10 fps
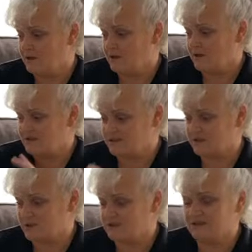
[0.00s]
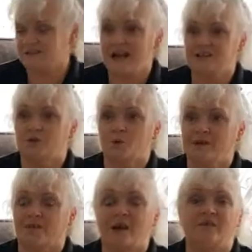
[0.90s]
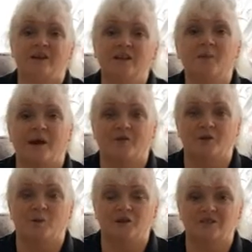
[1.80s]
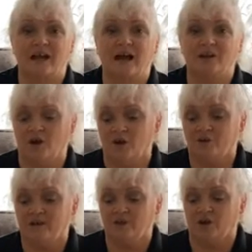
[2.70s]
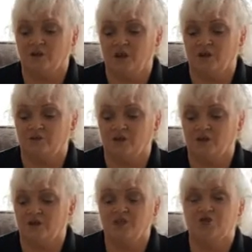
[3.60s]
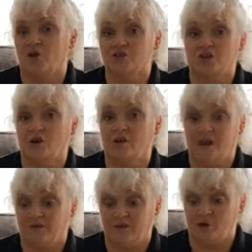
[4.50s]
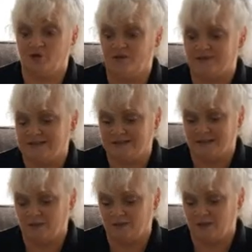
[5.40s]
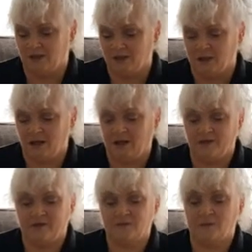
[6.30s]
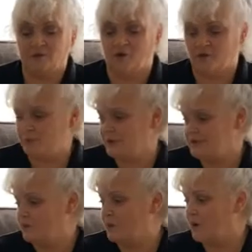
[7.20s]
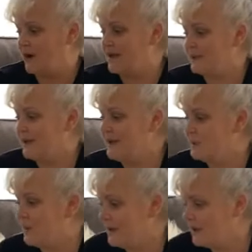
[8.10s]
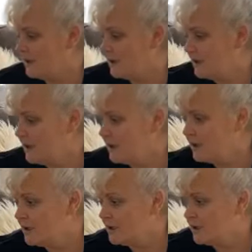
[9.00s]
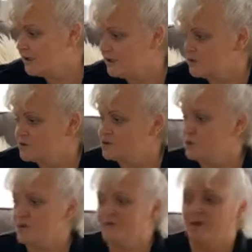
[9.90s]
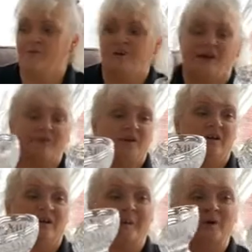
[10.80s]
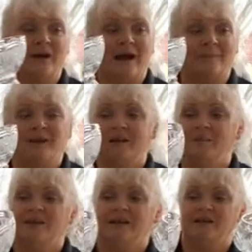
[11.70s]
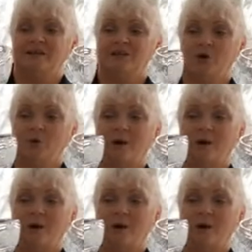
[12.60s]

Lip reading: because I says to her, because it's nice to either have in your bathroom on your side, or even on your drawers, or if you've got a dressing table. These will look rather pretty, but I am keeping 2 of them for definite. I'm keeping these 2. I